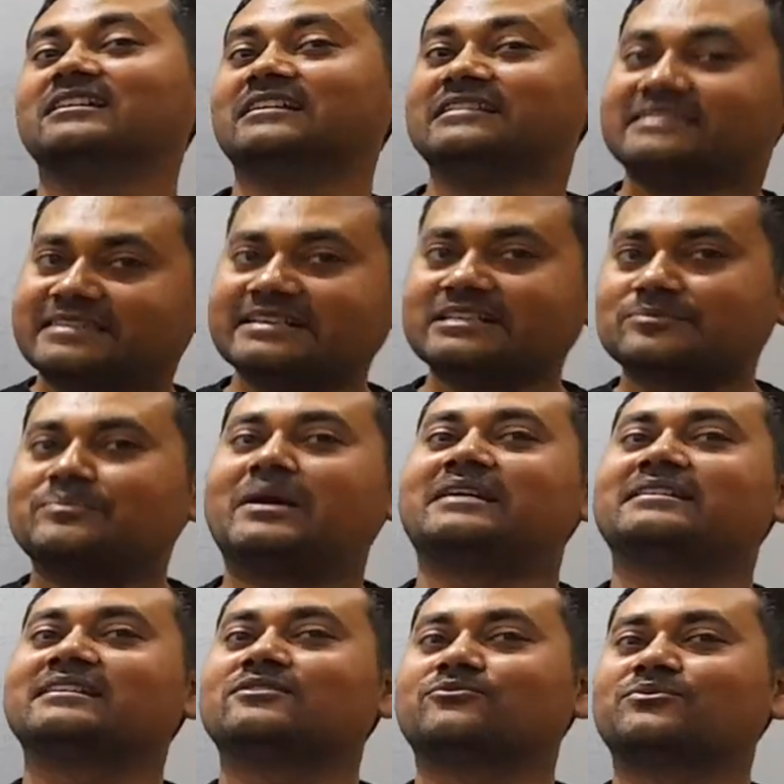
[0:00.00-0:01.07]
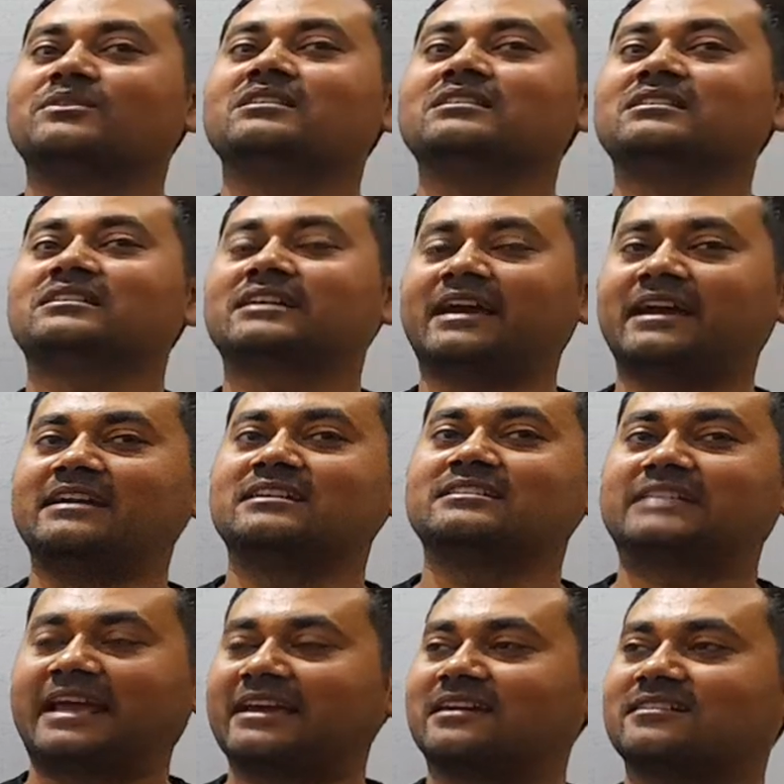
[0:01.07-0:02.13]
In this manner, we
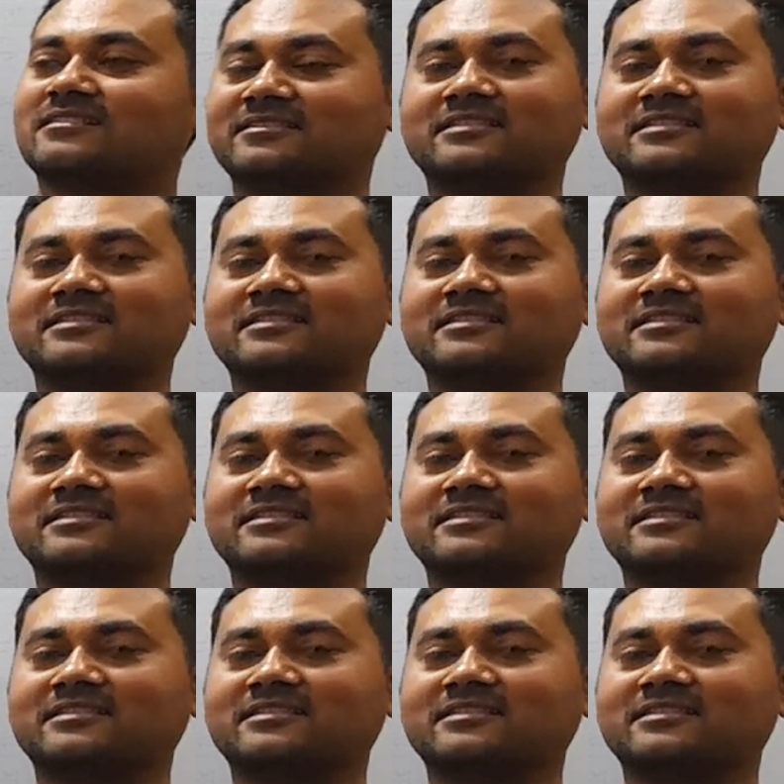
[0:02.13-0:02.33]
can tackle